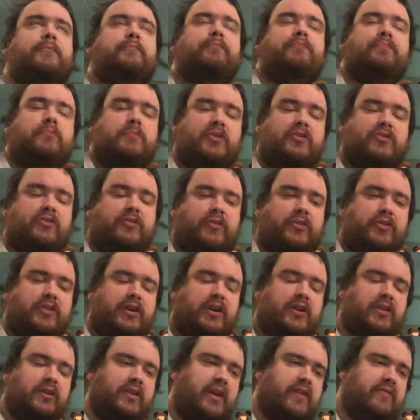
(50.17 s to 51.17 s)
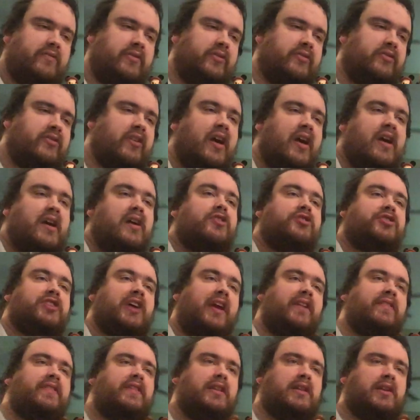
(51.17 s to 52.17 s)
musical theater lovers,
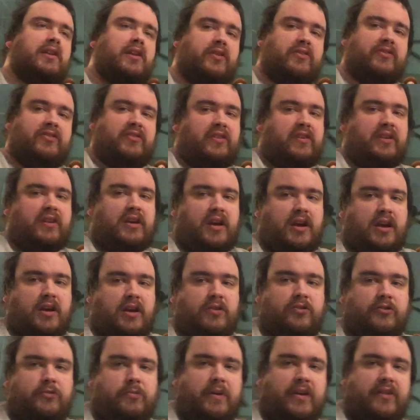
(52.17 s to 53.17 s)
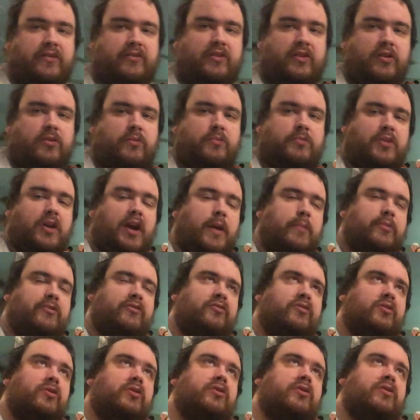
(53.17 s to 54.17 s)
Jonathan Larson, who's best known perhaps
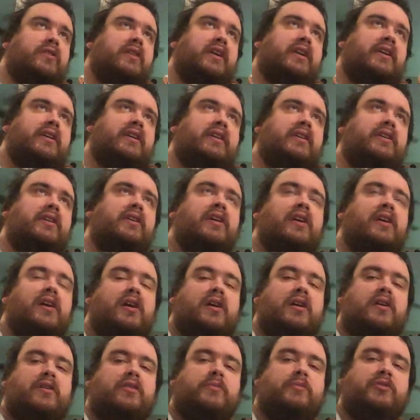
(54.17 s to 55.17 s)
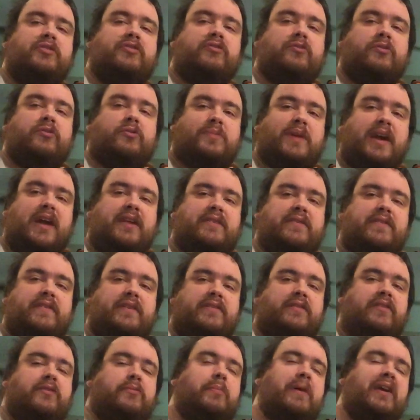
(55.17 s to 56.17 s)
for creating the musical Rent. This
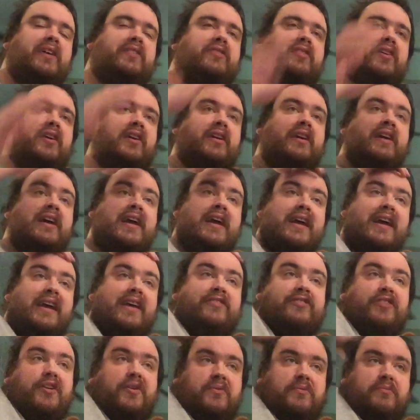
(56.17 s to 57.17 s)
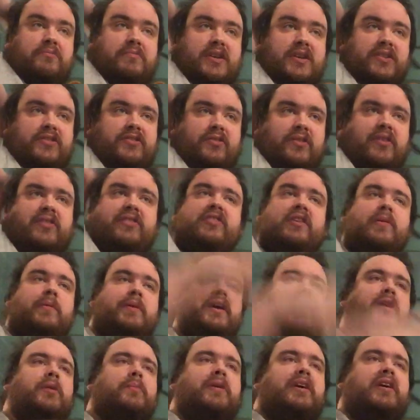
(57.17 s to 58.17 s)
is based on his own sort of
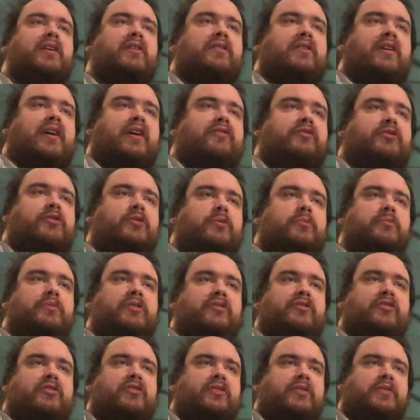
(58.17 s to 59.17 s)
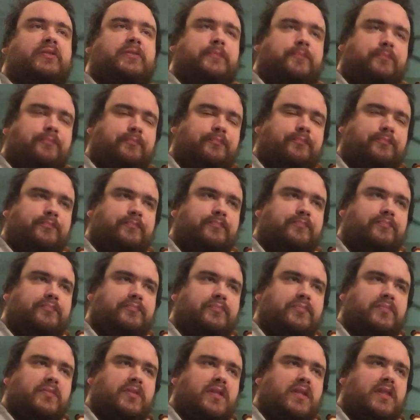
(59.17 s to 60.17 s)
semi-autobiographical musical.
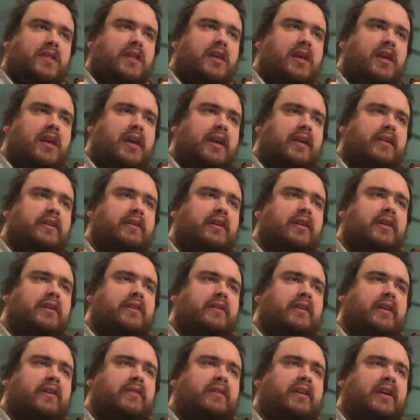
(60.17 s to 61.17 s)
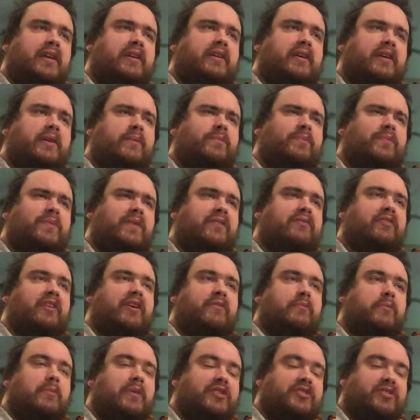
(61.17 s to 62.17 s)
And again, if I
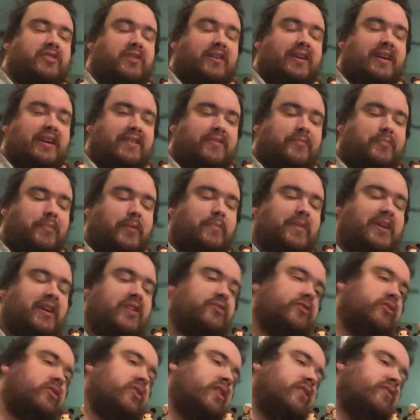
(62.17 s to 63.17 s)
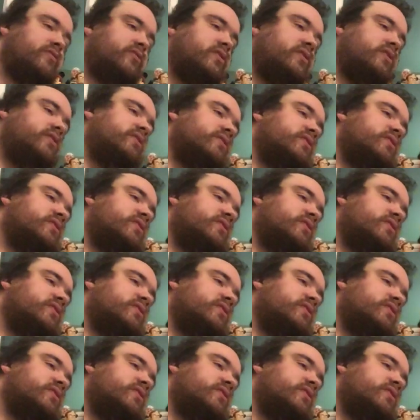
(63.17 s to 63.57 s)
haven't mentioned already, he's played by Andrew Garfield,